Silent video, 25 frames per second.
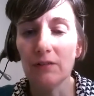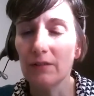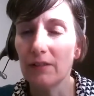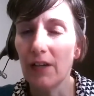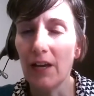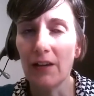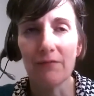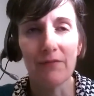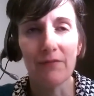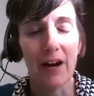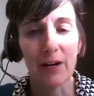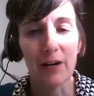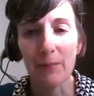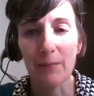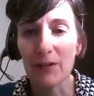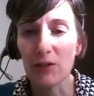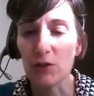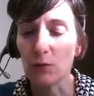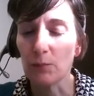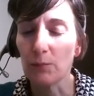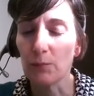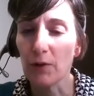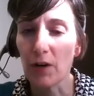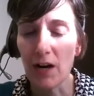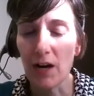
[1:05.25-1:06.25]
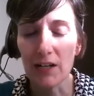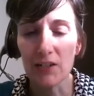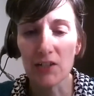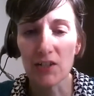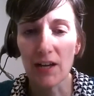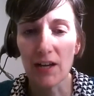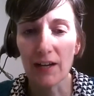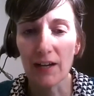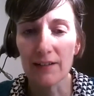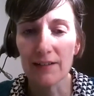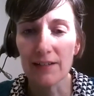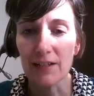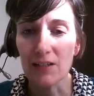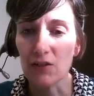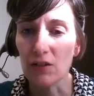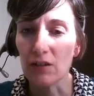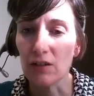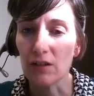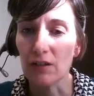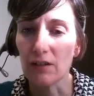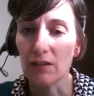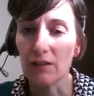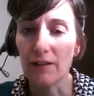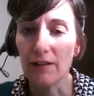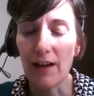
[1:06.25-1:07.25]
environmental projects in
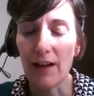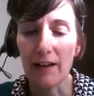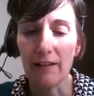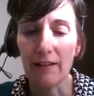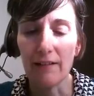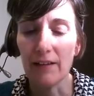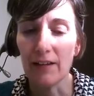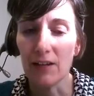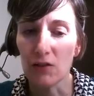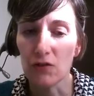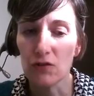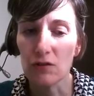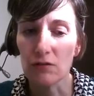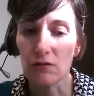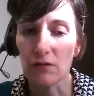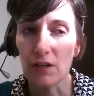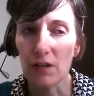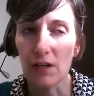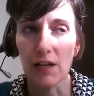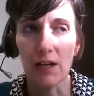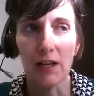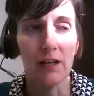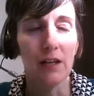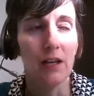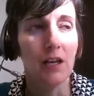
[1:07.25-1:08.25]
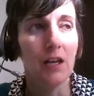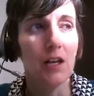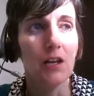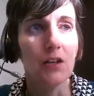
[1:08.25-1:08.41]
your history.